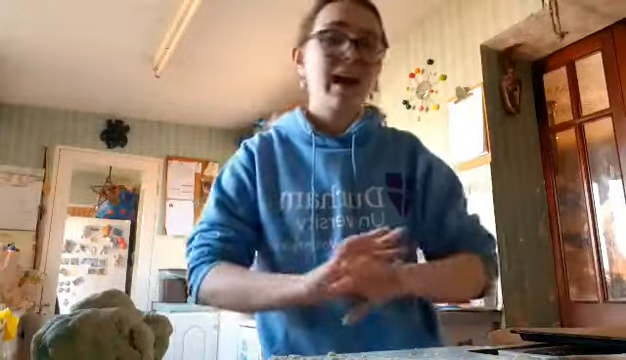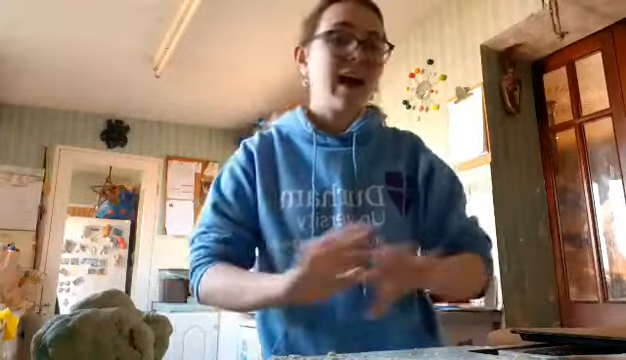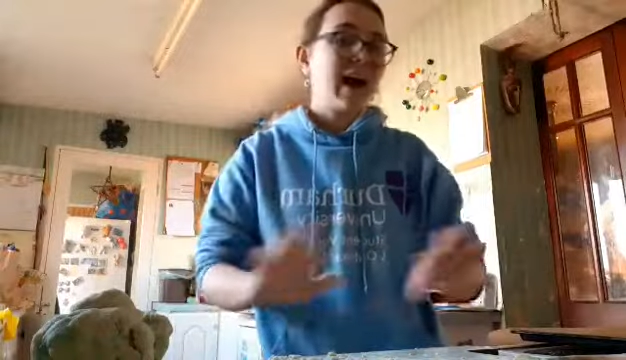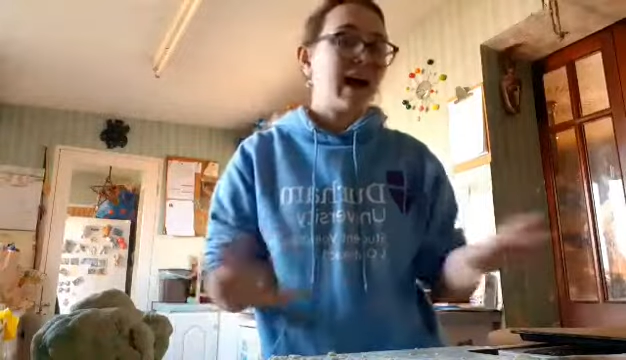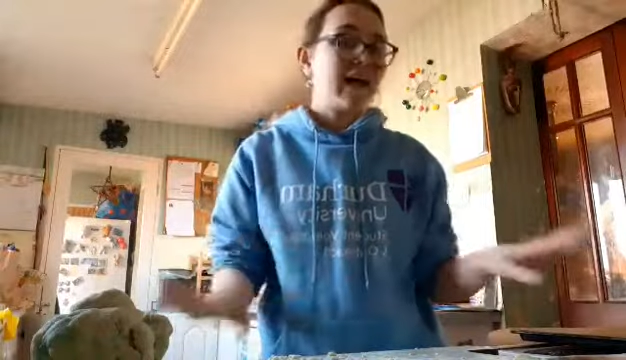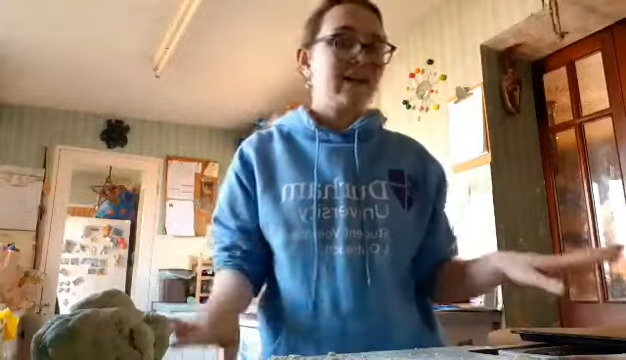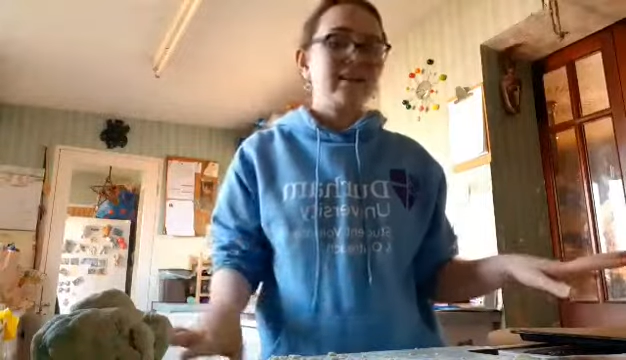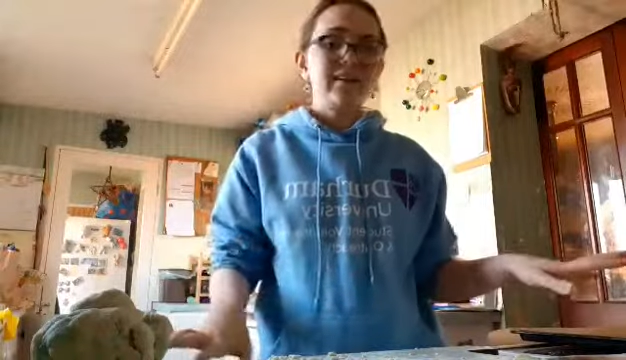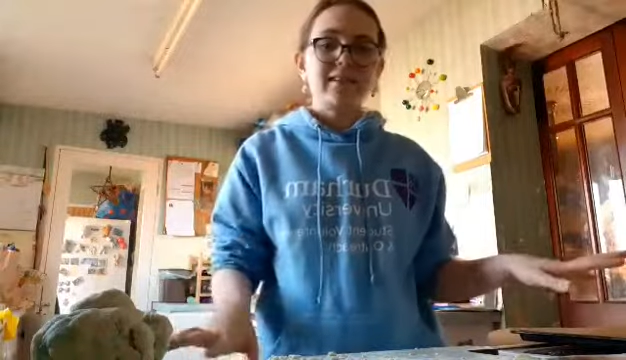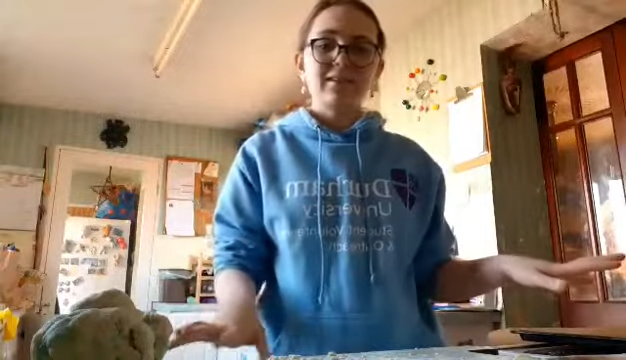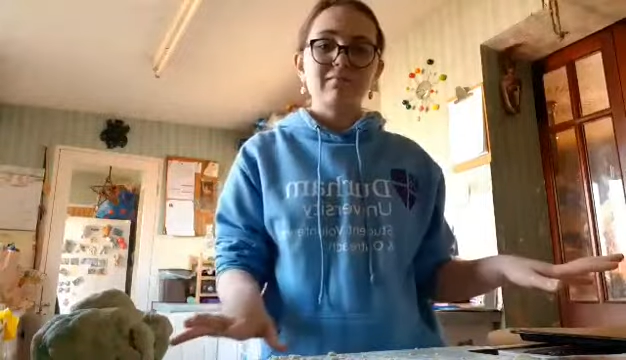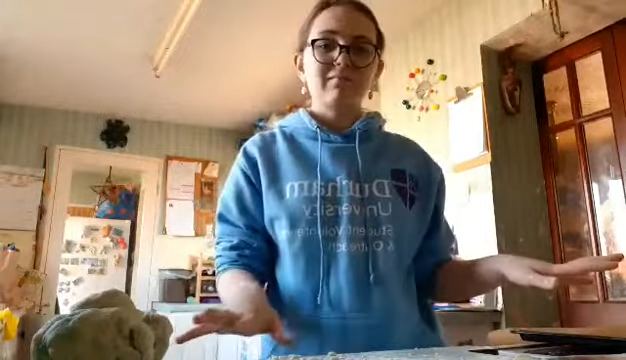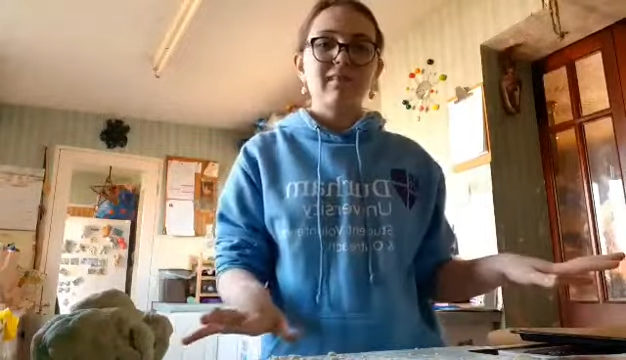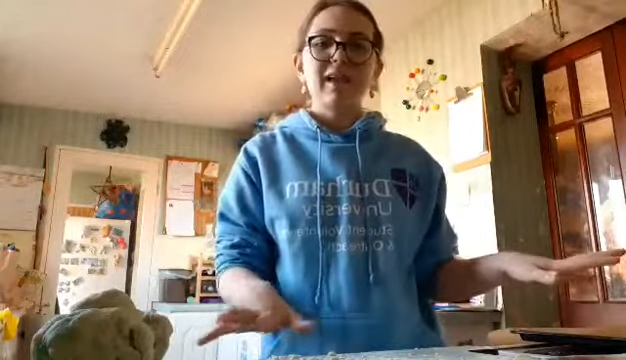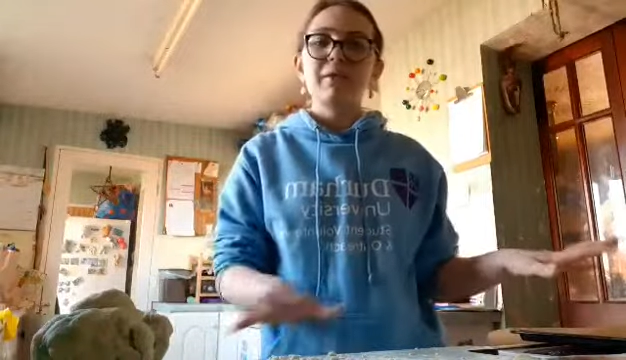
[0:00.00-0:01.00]
and
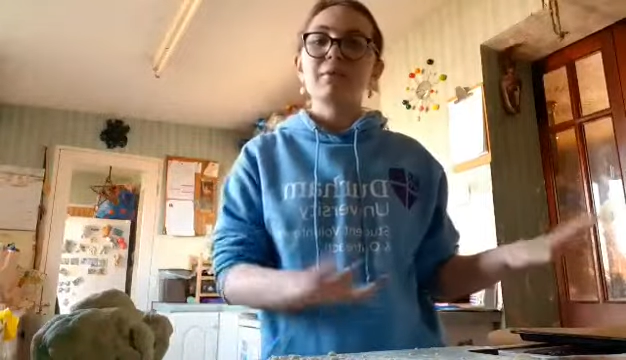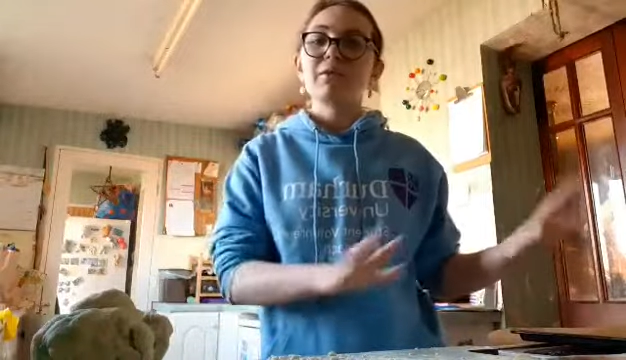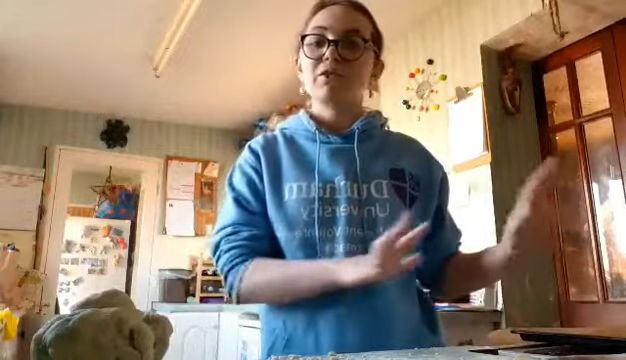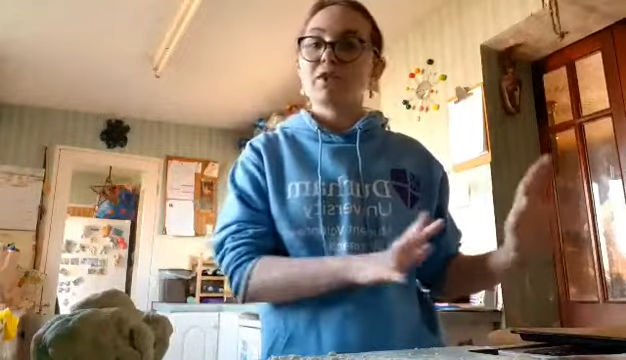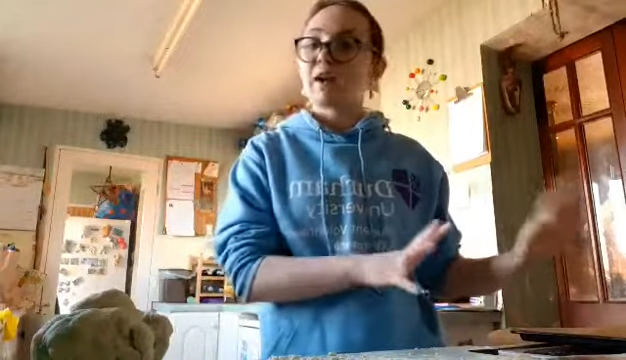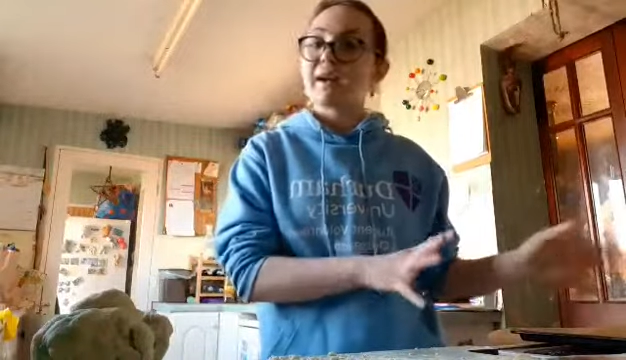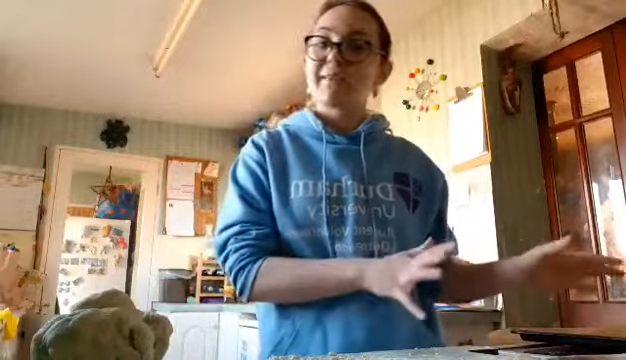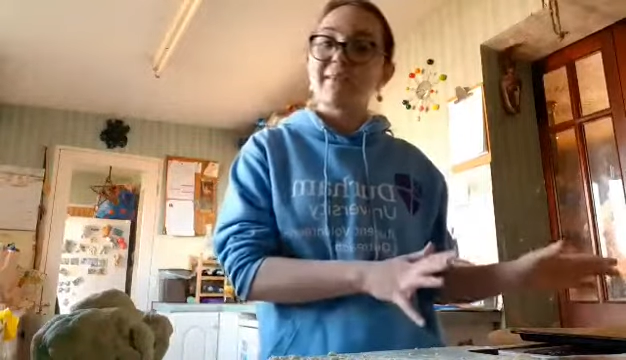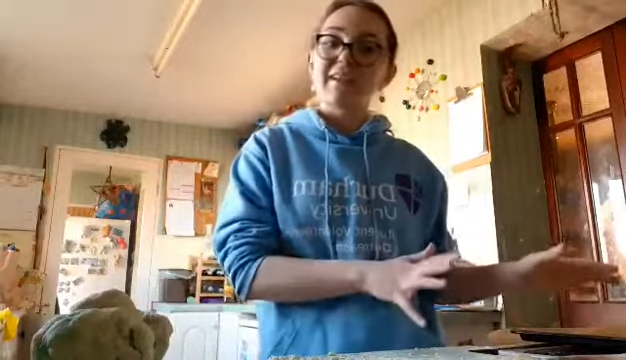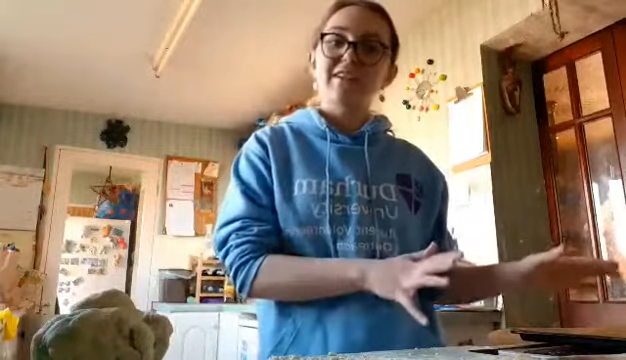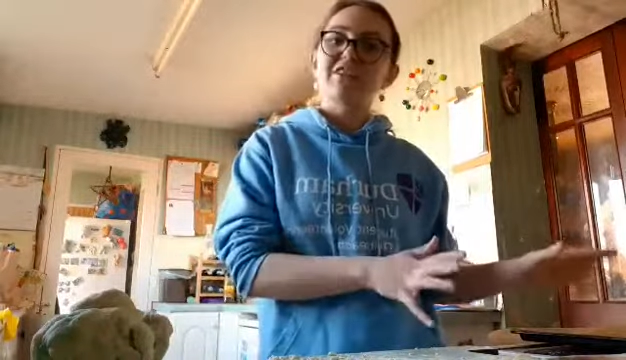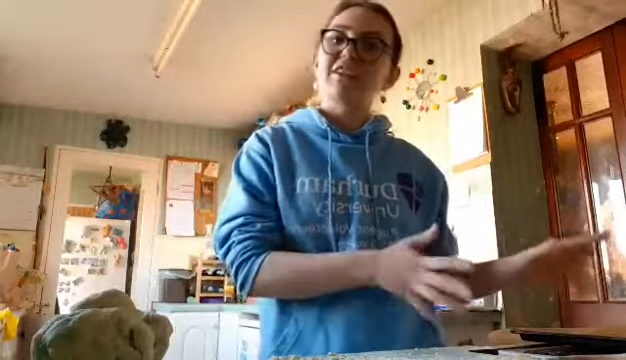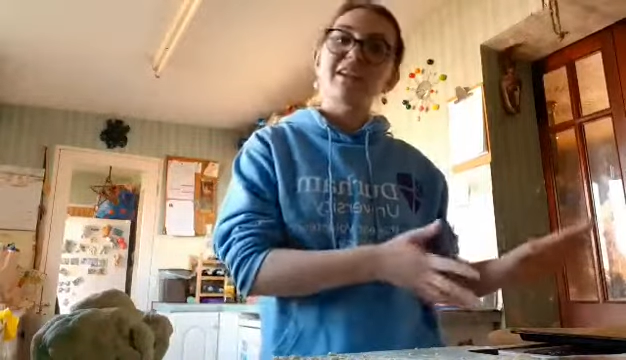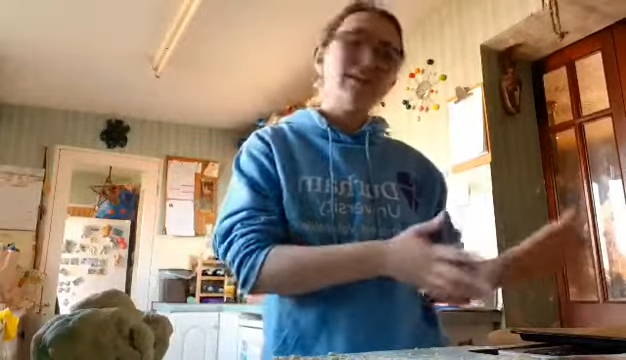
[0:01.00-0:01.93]
they will dry eventually.